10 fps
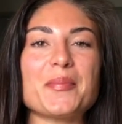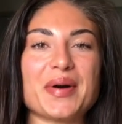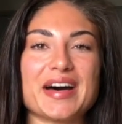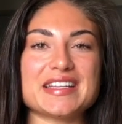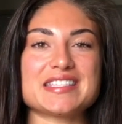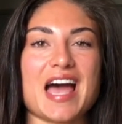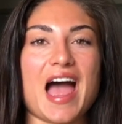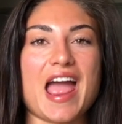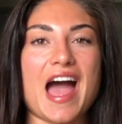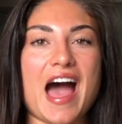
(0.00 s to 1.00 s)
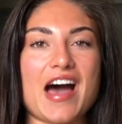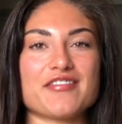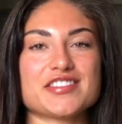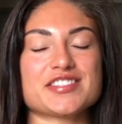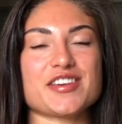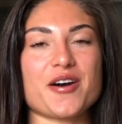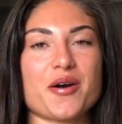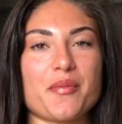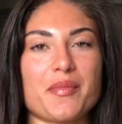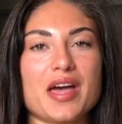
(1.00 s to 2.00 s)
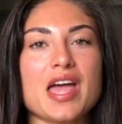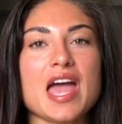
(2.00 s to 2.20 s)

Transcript: but I have some